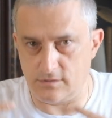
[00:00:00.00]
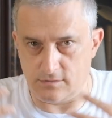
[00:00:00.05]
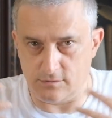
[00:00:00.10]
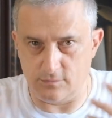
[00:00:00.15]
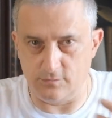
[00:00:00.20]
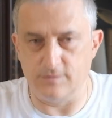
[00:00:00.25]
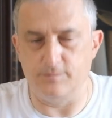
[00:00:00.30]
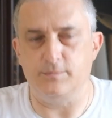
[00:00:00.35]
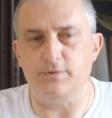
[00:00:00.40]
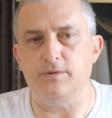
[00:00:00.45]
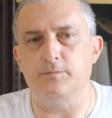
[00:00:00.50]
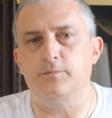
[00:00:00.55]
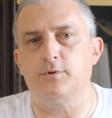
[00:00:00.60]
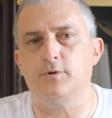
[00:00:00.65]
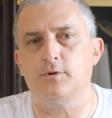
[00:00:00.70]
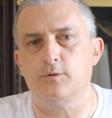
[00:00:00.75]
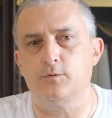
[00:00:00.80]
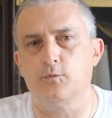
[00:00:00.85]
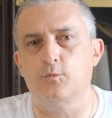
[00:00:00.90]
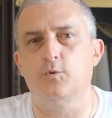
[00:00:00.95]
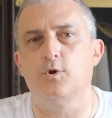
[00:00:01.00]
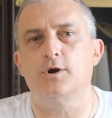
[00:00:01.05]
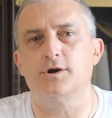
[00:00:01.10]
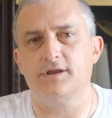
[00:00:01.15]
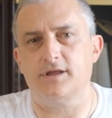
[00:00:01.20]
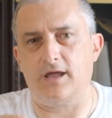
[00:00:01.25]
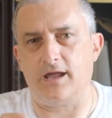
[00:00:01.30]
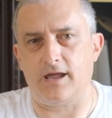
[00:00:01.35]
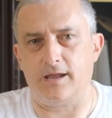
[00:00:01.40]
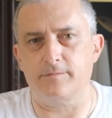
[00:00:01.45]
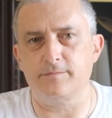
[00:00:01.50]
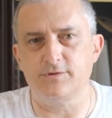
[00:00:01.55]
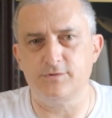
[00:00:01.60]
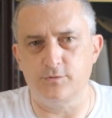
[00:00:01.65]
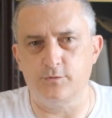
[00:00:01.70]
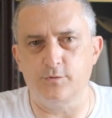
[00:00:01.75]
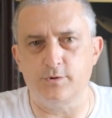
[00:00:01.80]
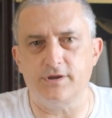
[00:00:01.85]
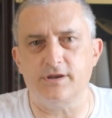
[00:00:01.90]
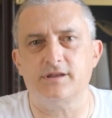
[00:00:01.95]
to the people what I'm
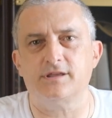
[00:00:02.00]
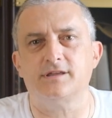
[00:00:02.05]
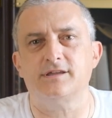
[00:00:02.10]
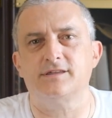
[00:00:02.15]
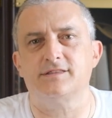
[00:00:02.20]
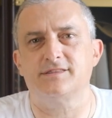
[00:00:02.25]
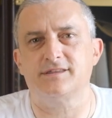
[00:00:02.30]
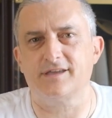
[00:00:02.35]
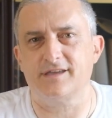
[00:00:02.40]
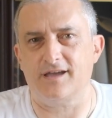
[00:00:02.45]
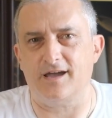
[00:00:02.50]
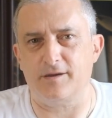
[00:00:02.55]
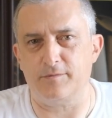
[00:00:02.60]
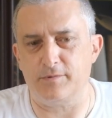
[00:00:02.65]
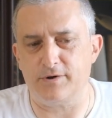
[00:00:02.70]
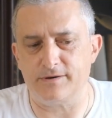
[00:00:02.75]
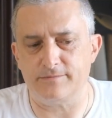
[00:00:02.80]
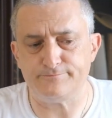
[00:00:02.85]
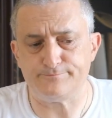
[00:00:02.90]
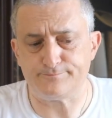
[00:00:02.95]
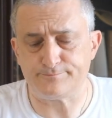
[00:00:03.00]
doing in the camera.